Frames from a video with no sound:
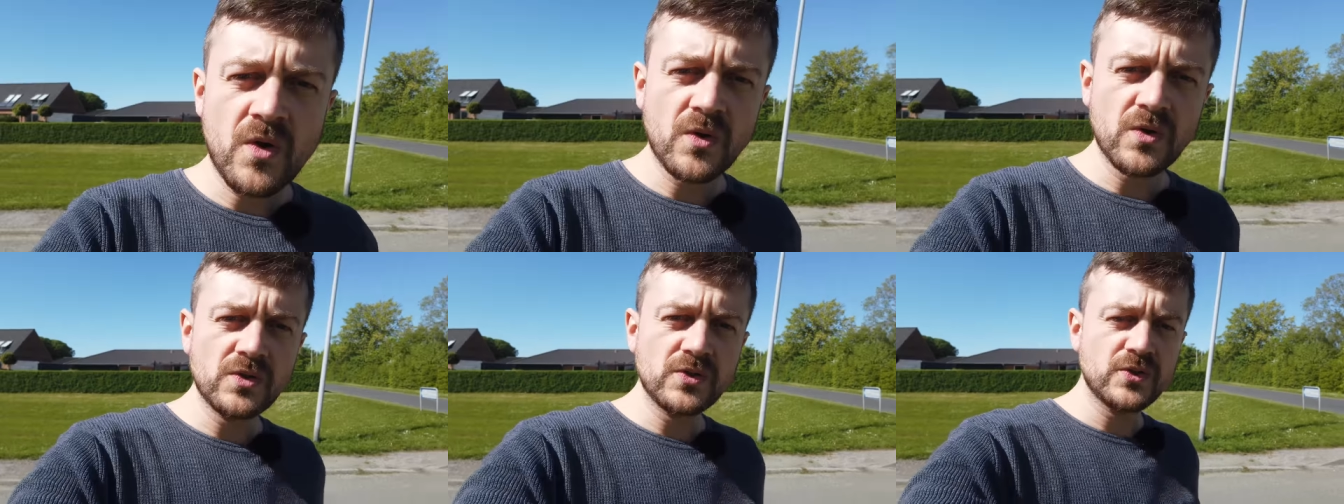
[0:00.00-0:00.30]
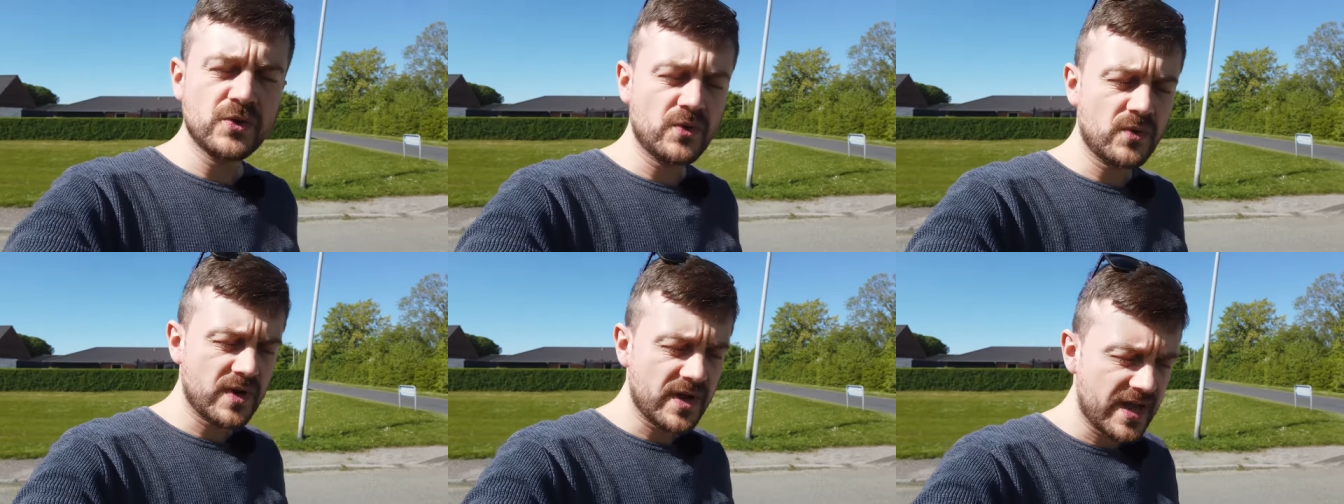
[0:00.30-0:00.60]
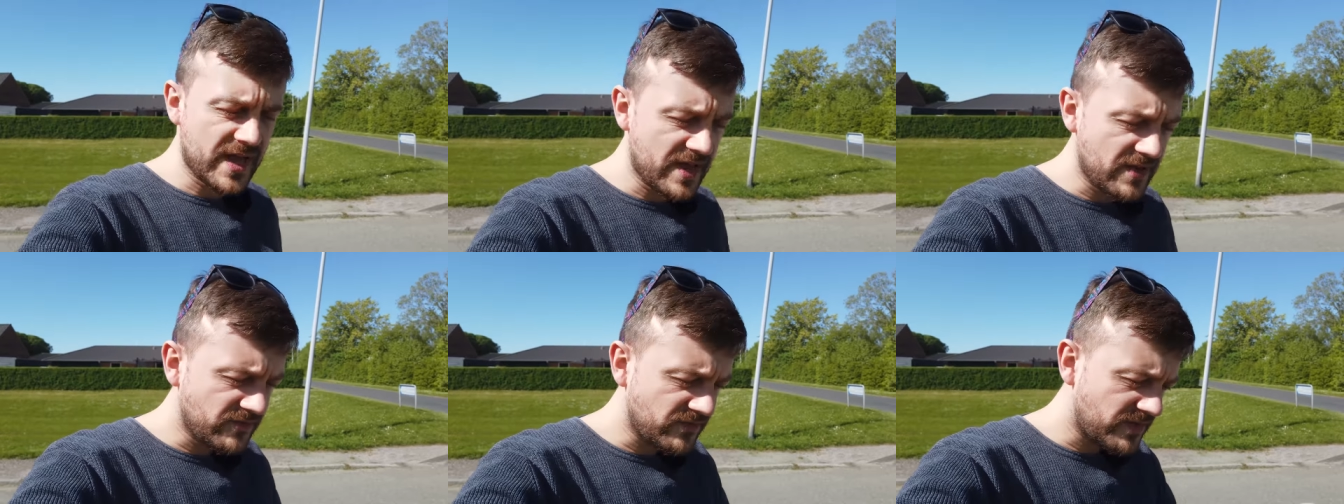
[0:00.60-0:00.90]
although
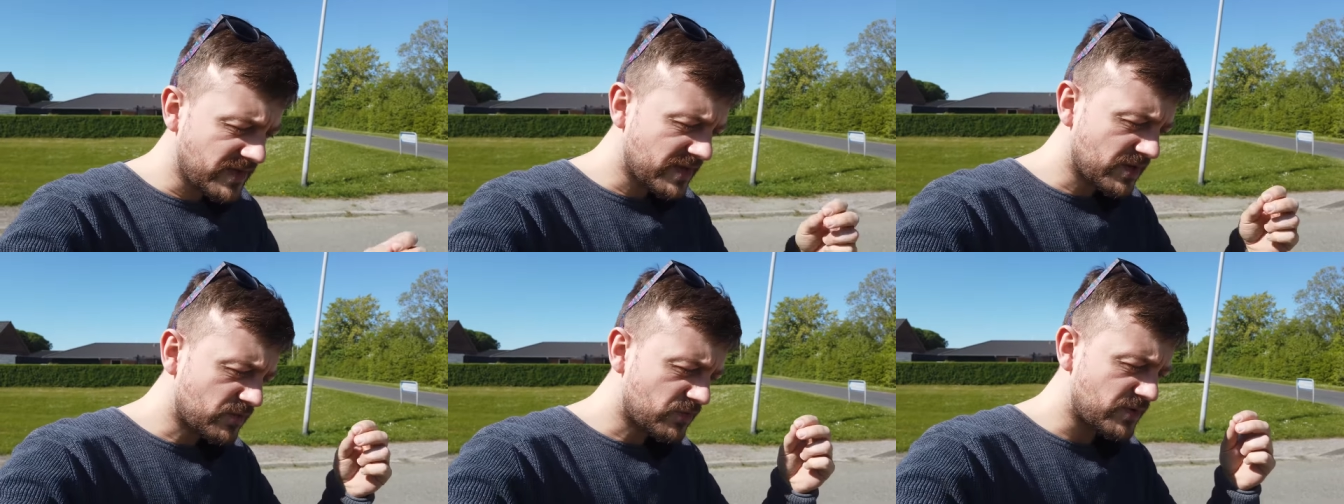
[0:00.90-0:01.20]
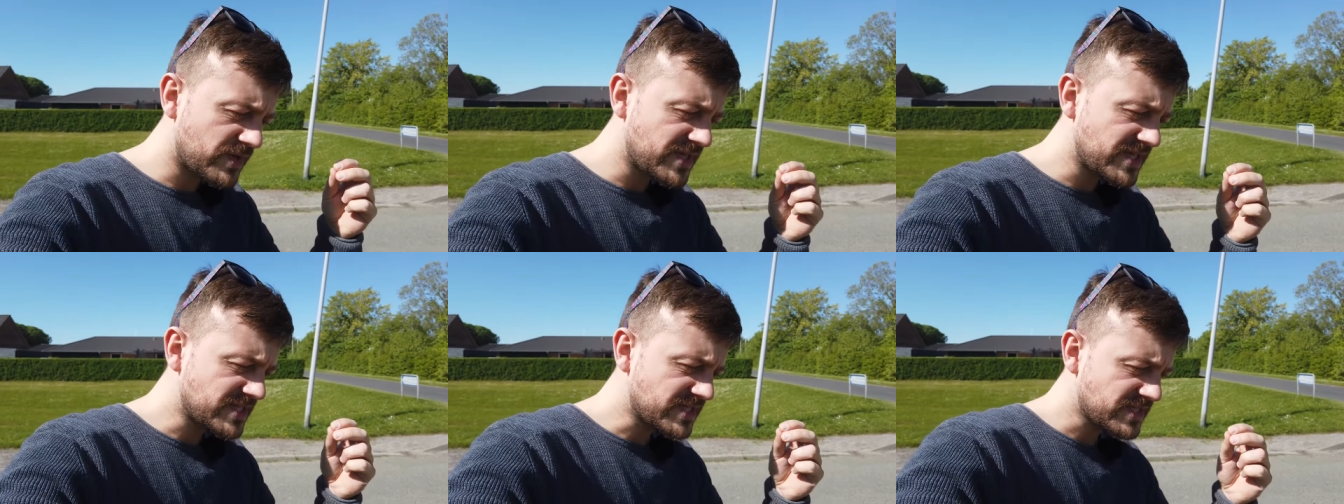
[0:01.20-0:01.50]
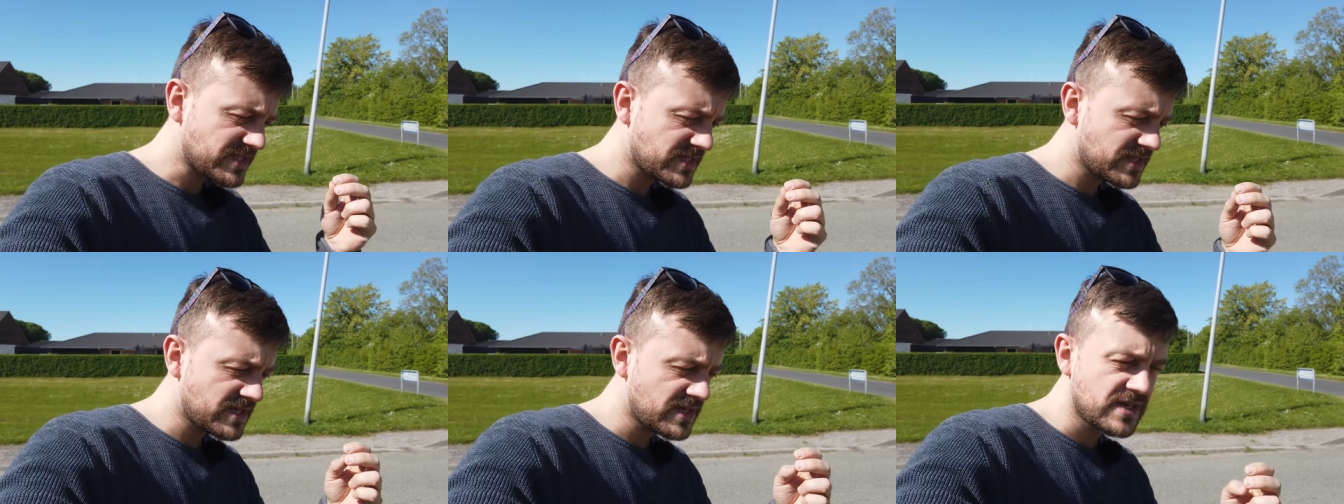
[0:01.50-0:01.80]
I have
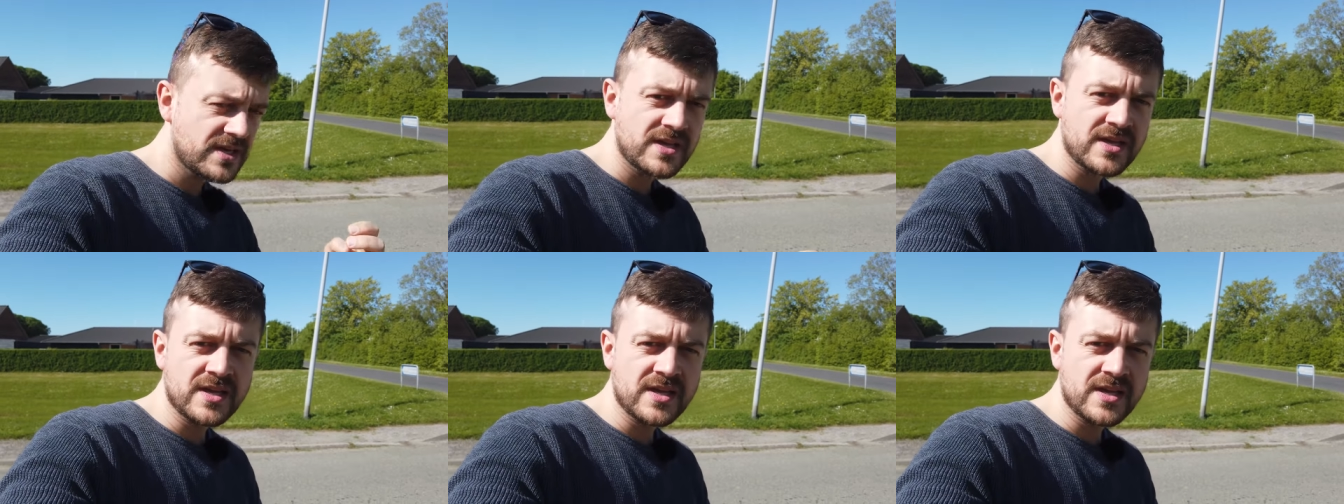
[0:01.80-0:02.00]
increased